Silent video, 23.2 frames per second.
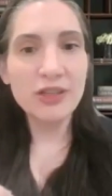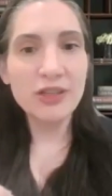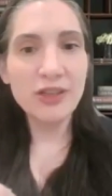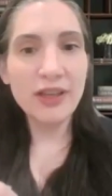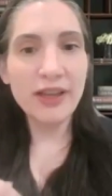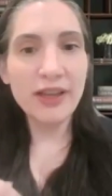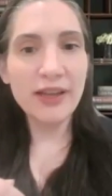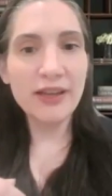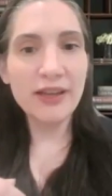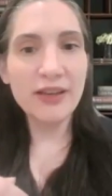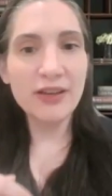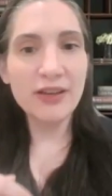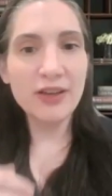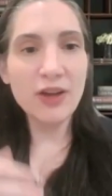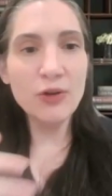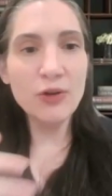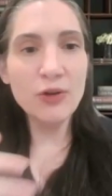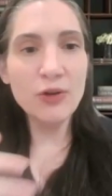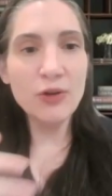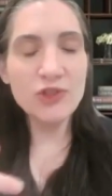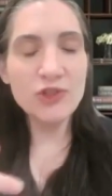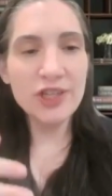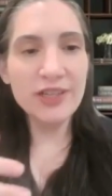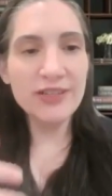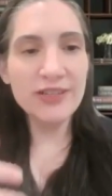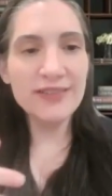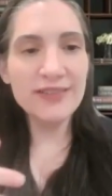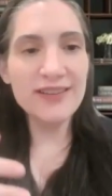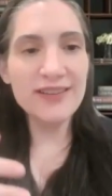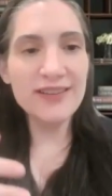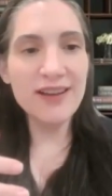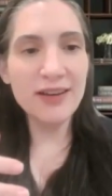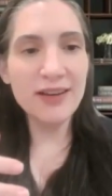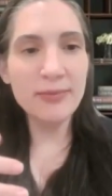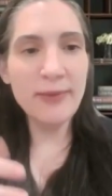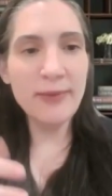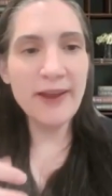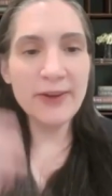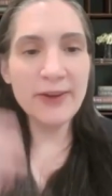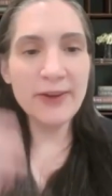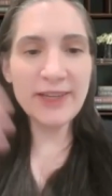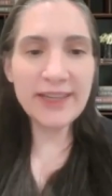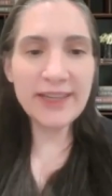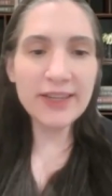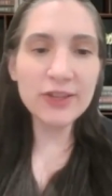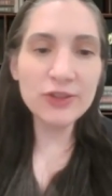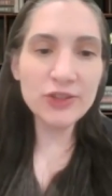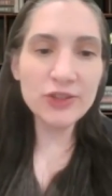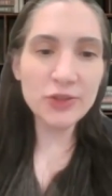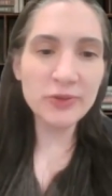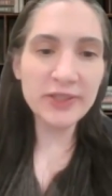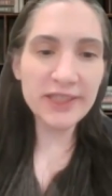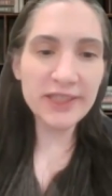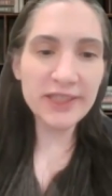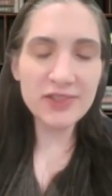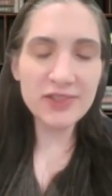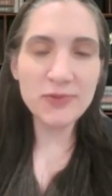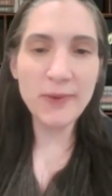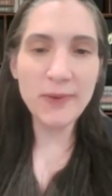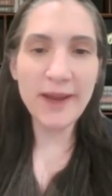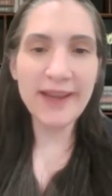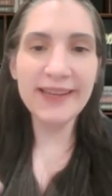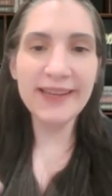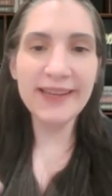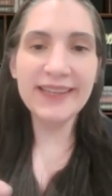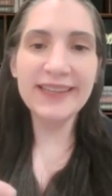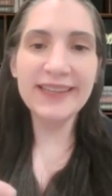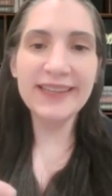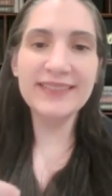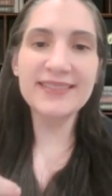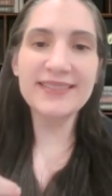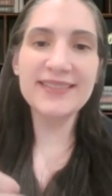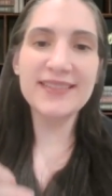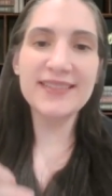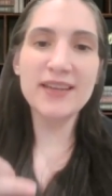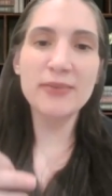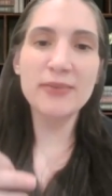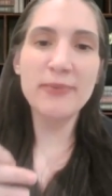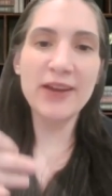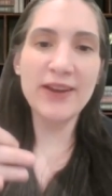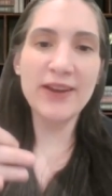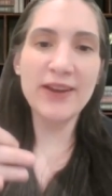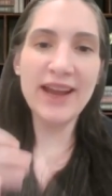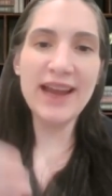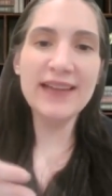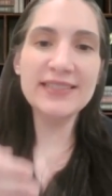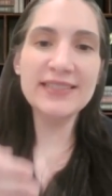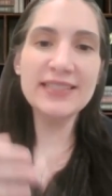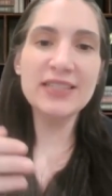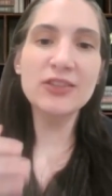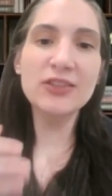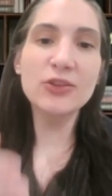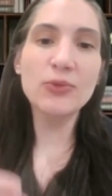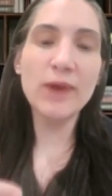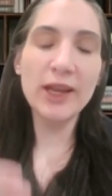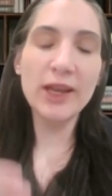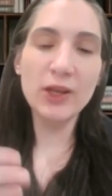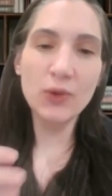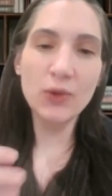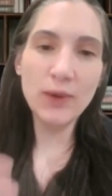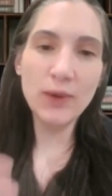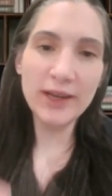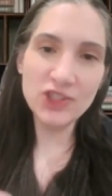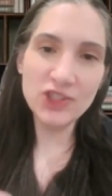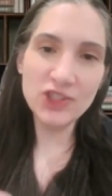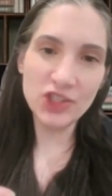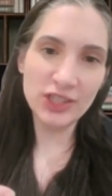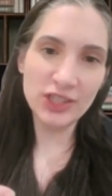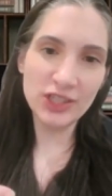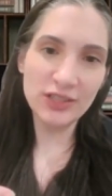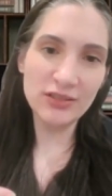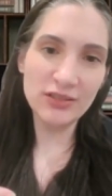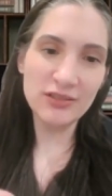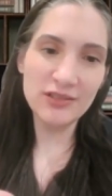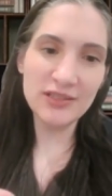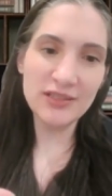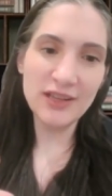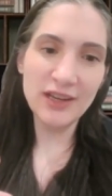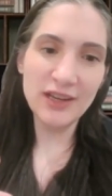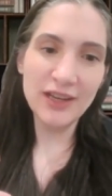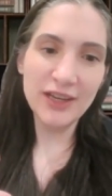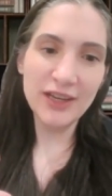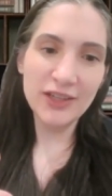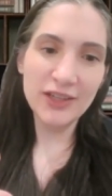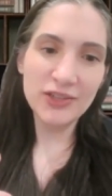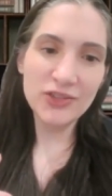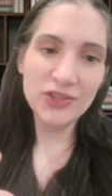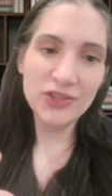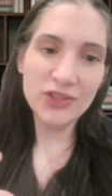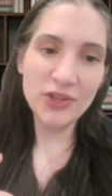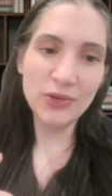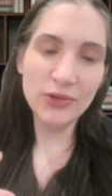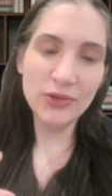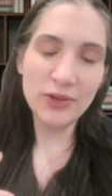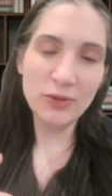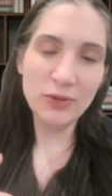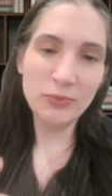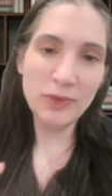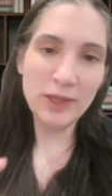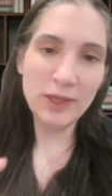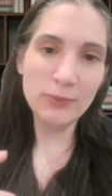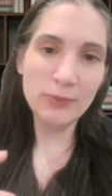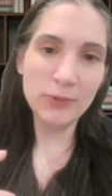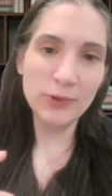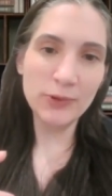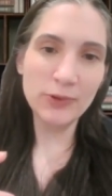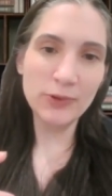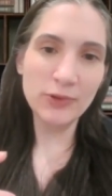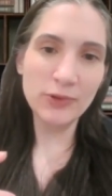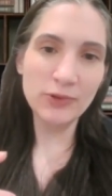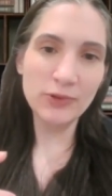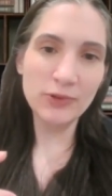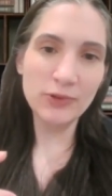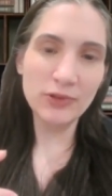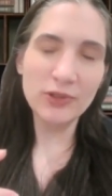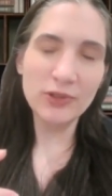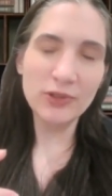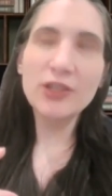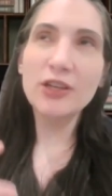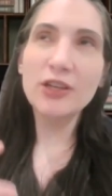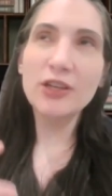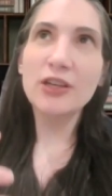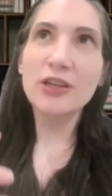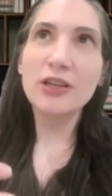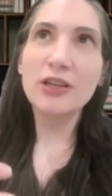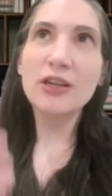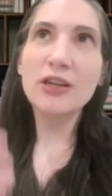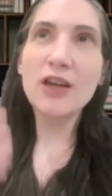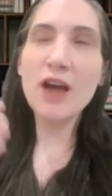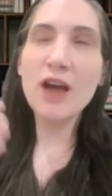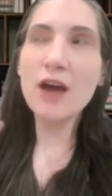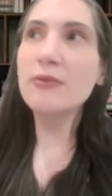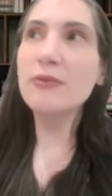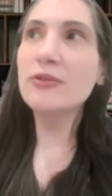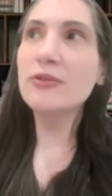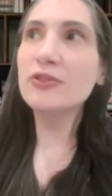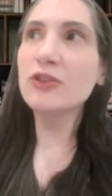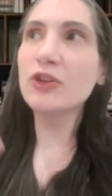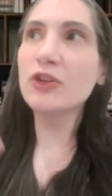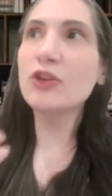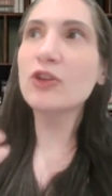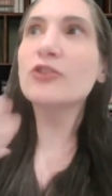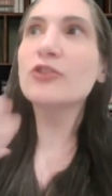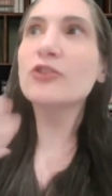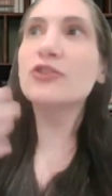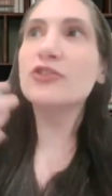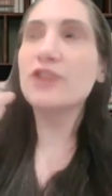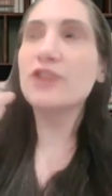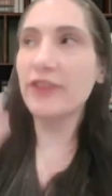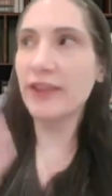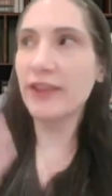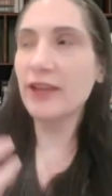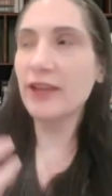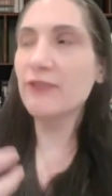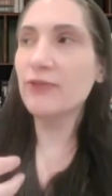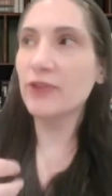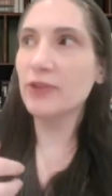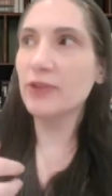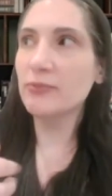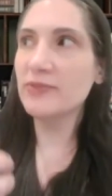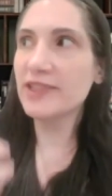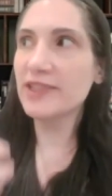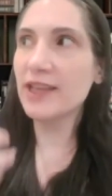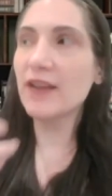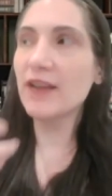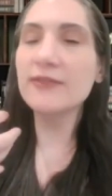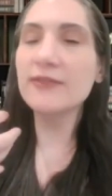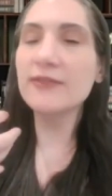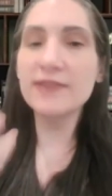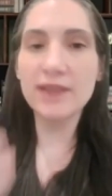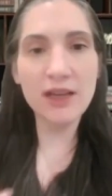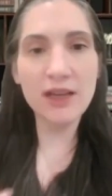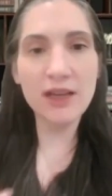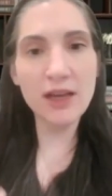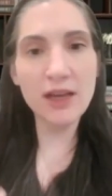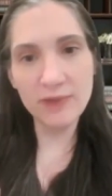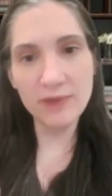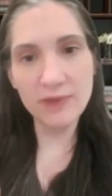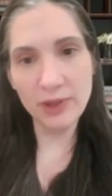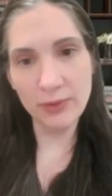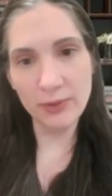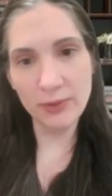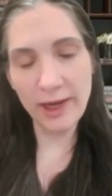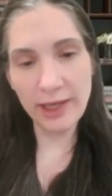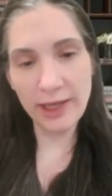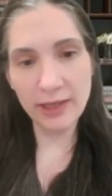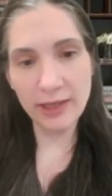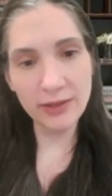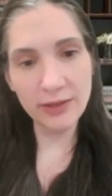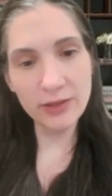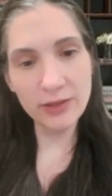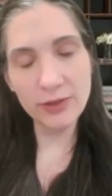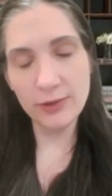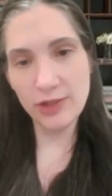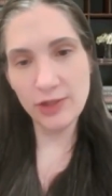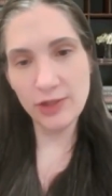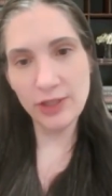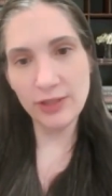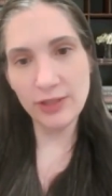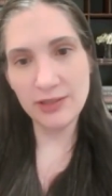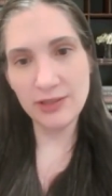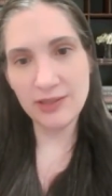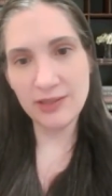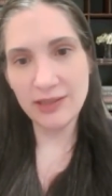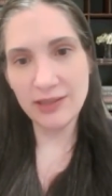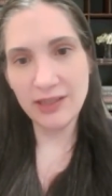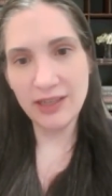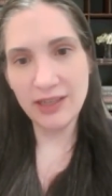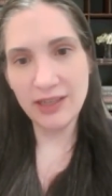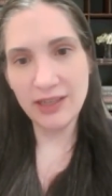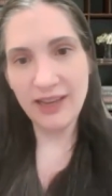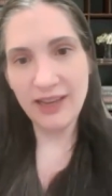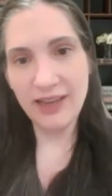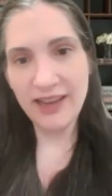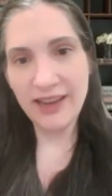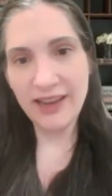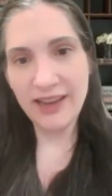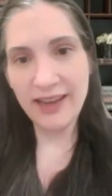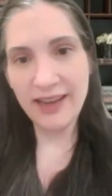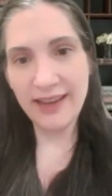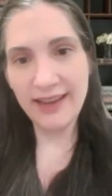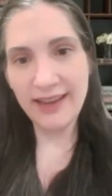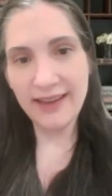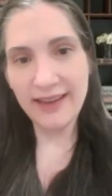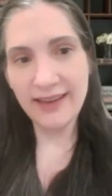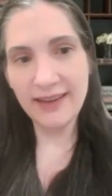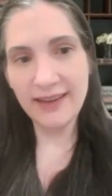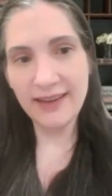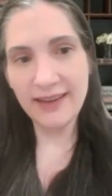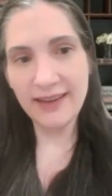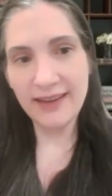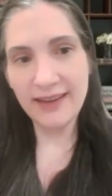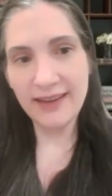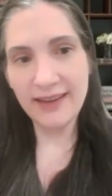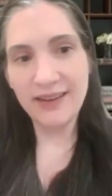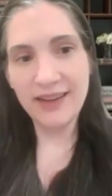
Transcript: Like coaching is not about here, do it this way. It's about asking the right questions so that people learn to think for themselves and come to the right conclusions. And